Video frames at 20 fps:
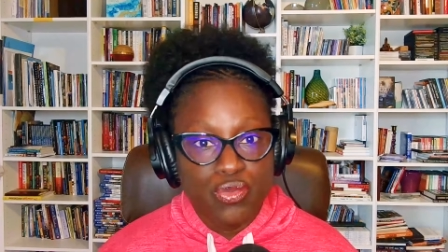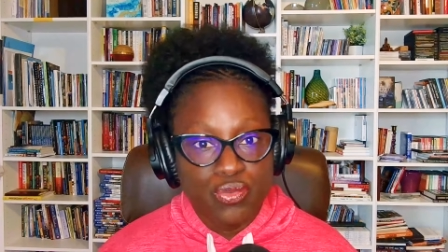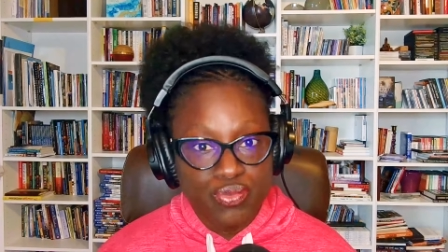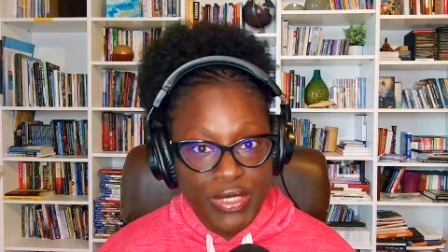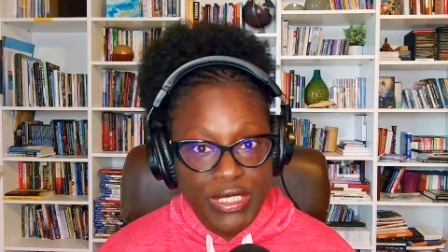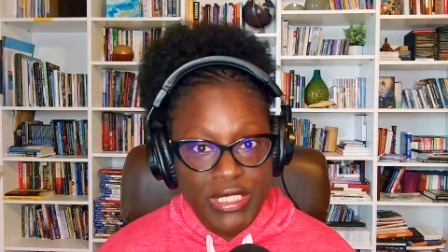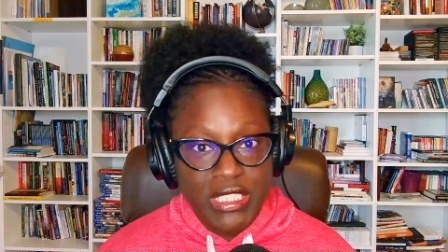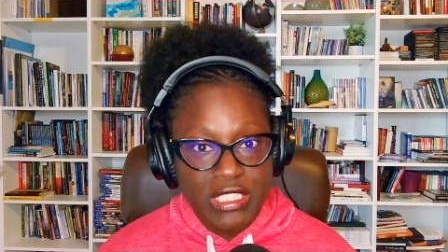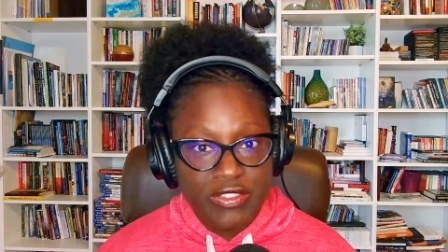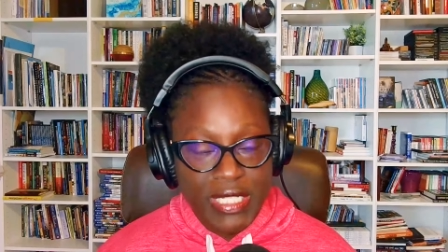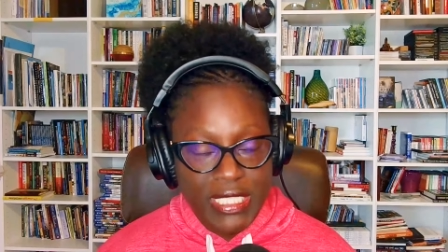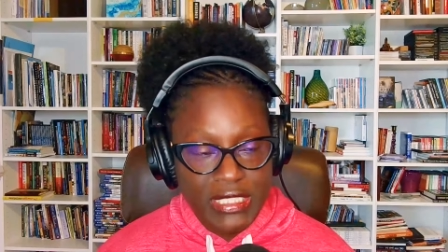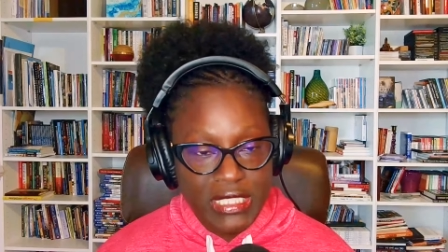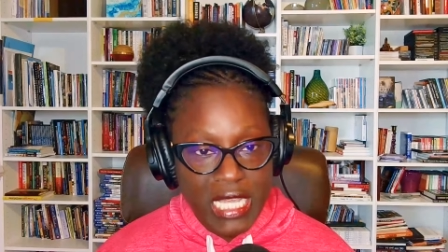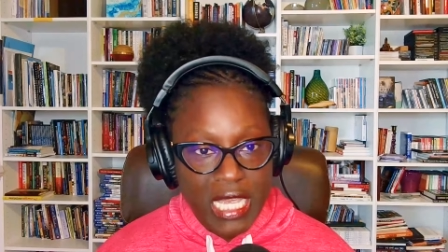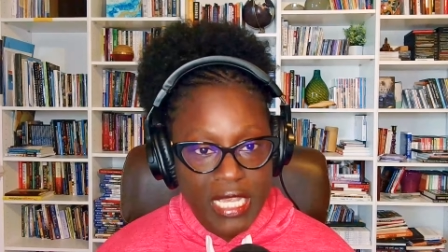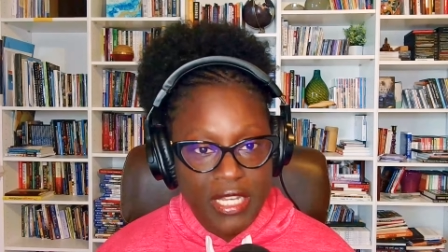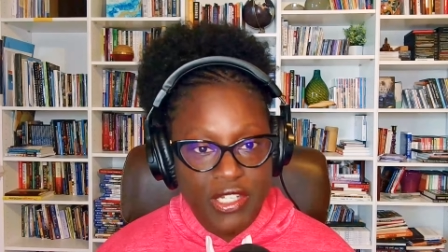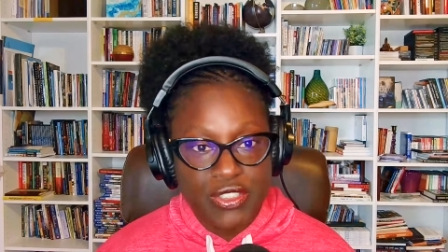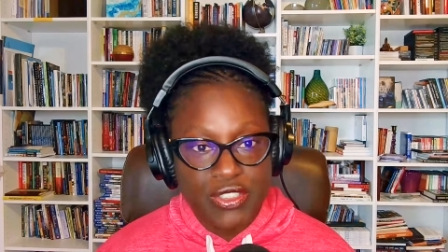really great
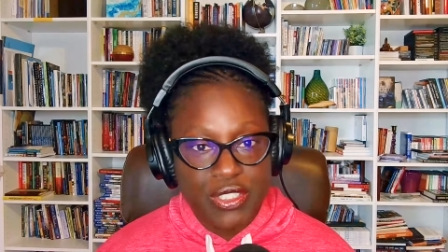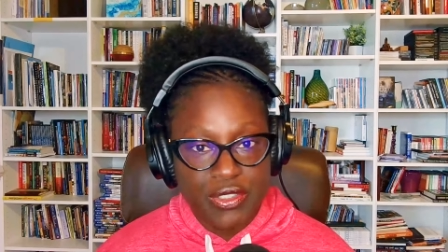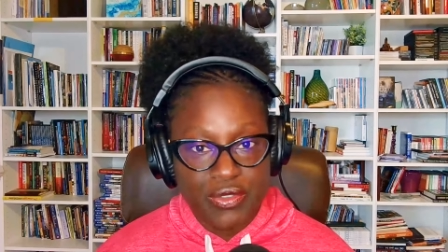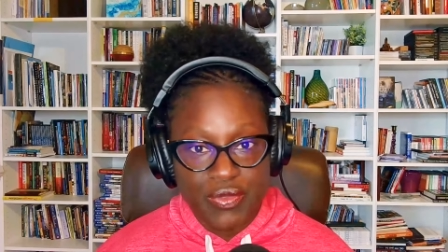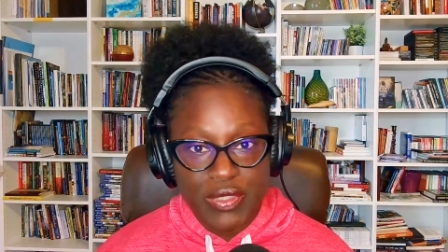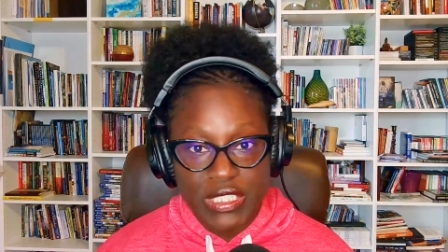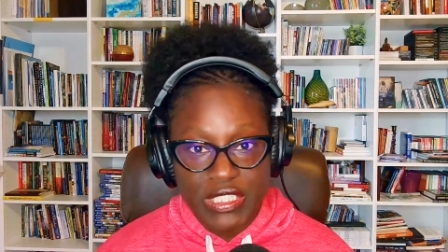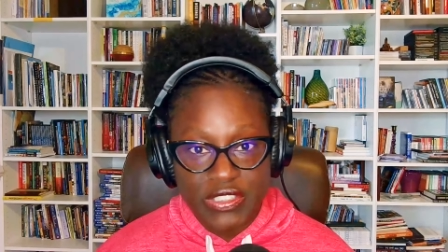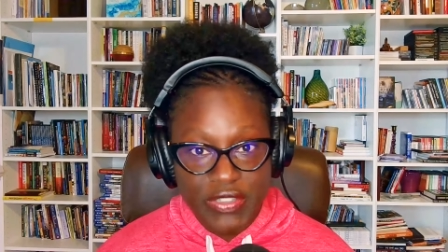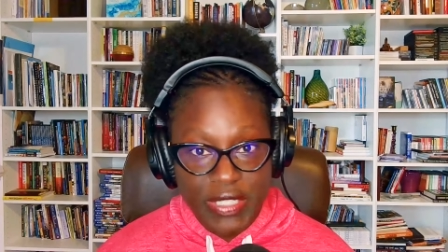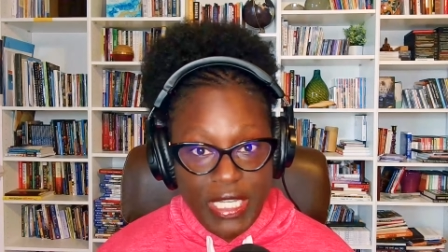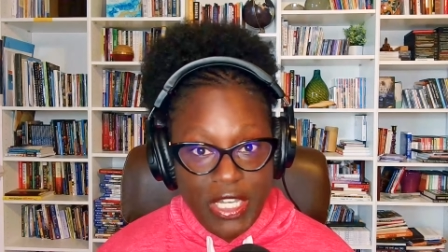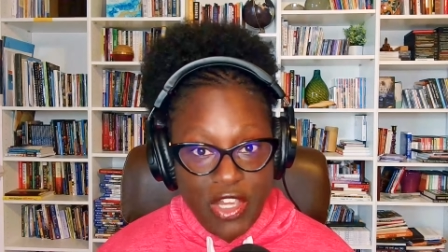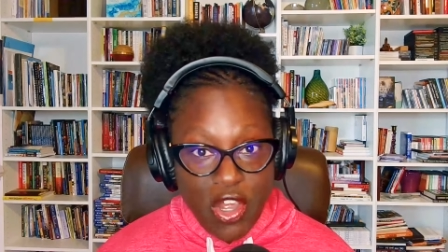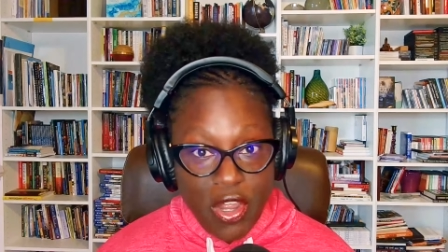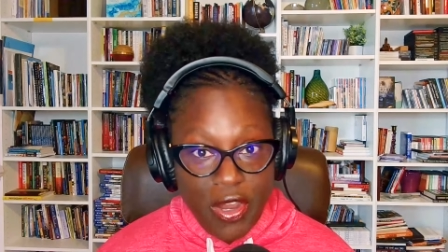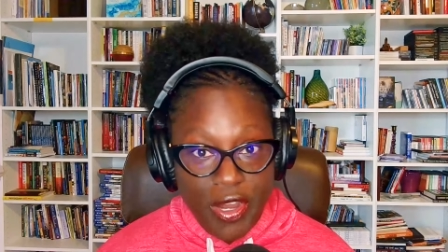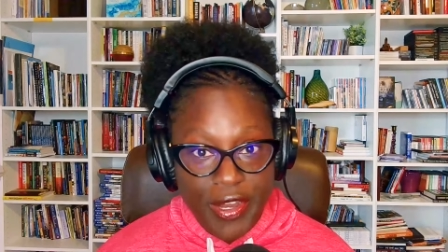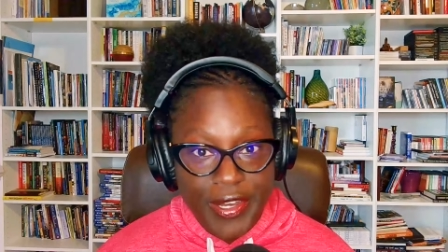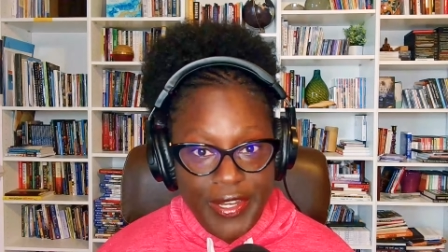tires on a really great
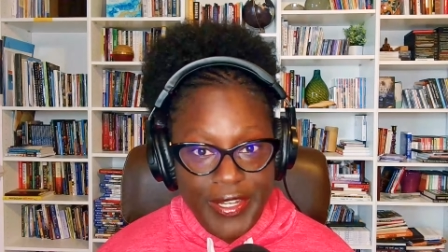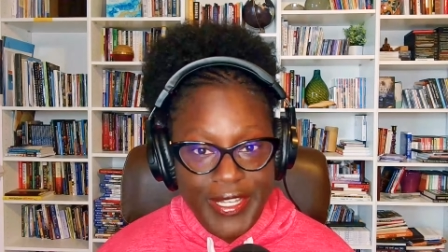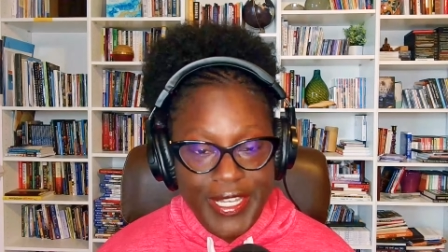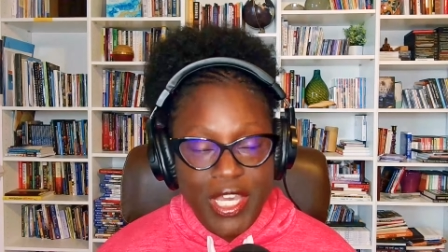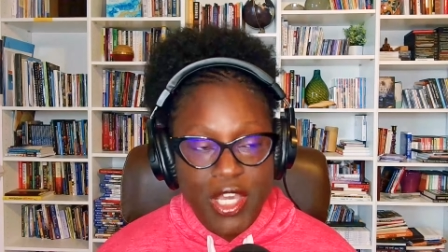car.